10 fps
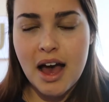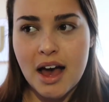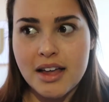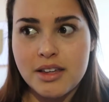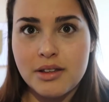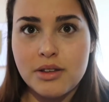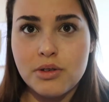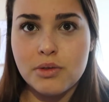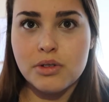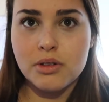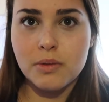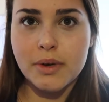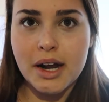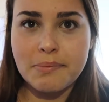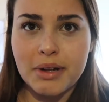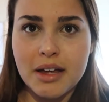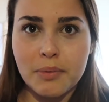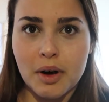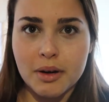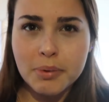I used, when I
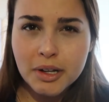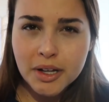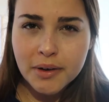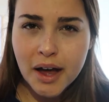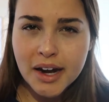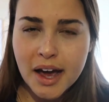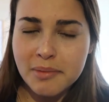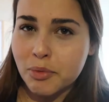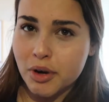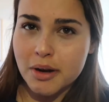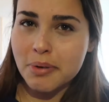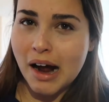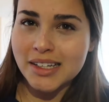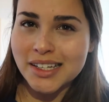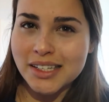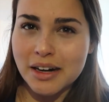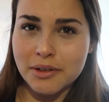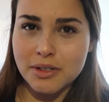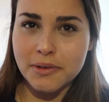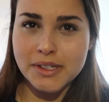played water polo, I had morning practice and I
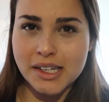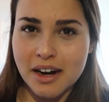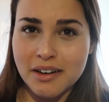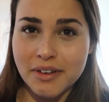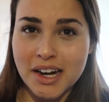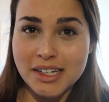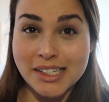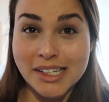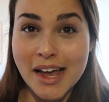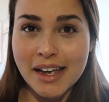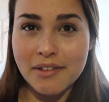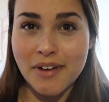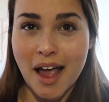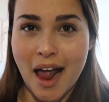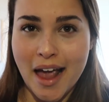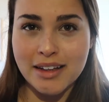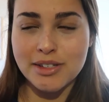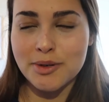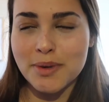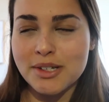was always scared of getting sick if I ate
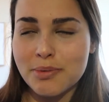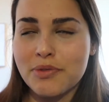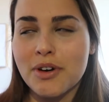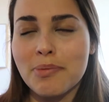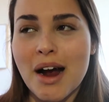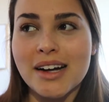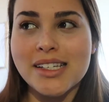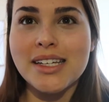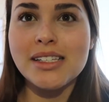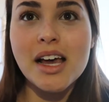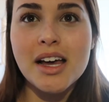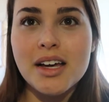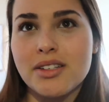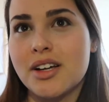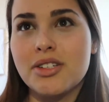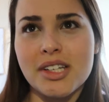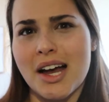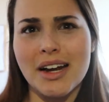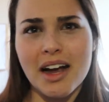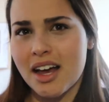too much before practice. So I just
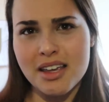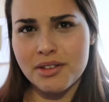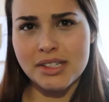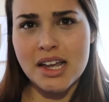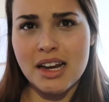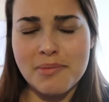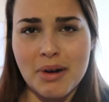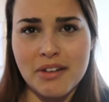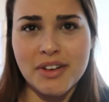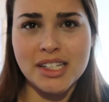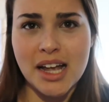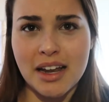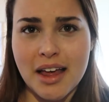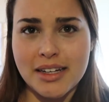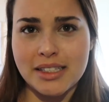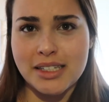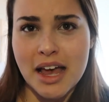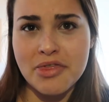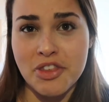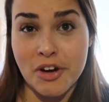kind of got used to eating breakfast at like
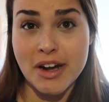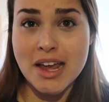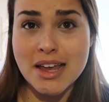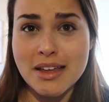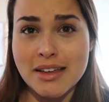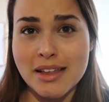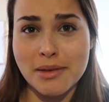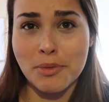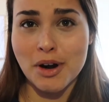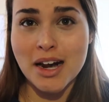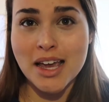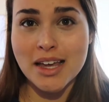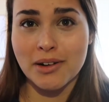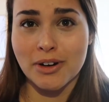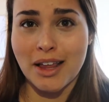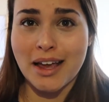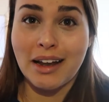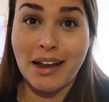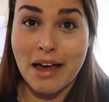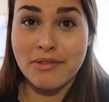10.30 in the morning or like
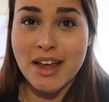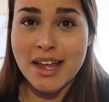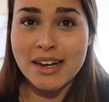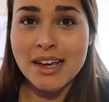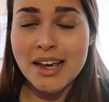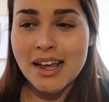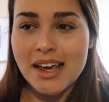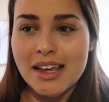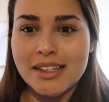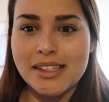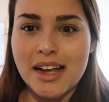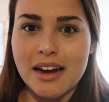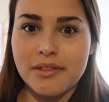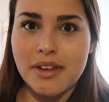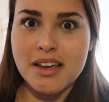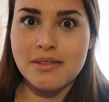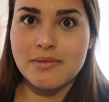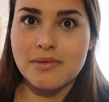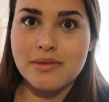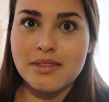11 instead of like
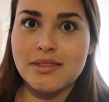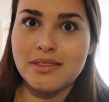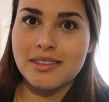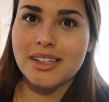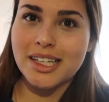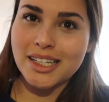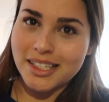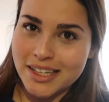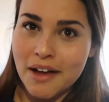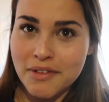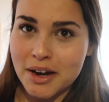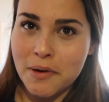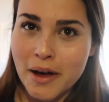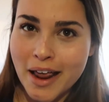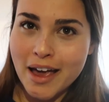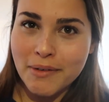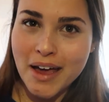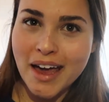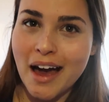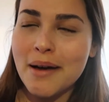7 when I
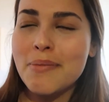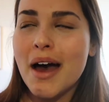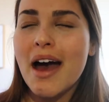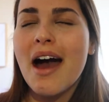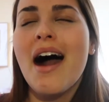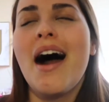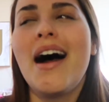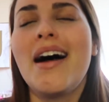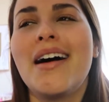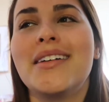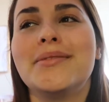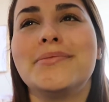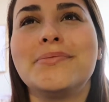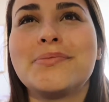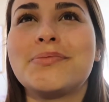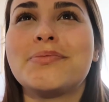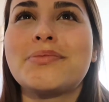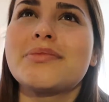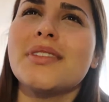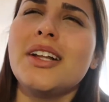wake up. Um,
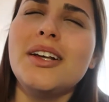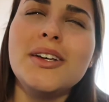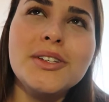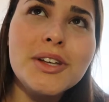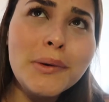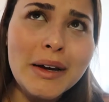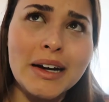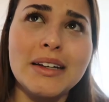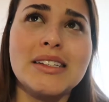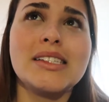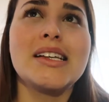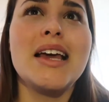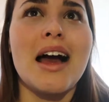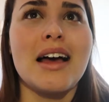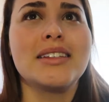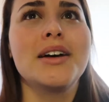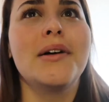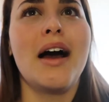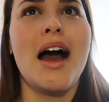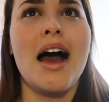so what else? Yeah,
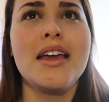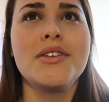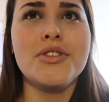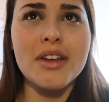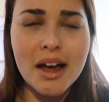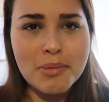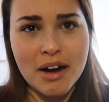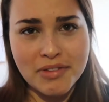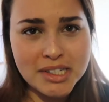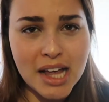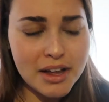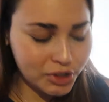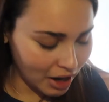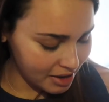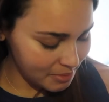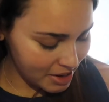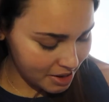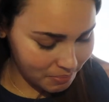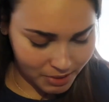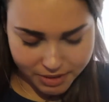so I usually have breakfast. I try to
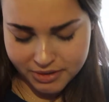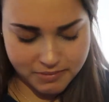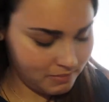make it pro...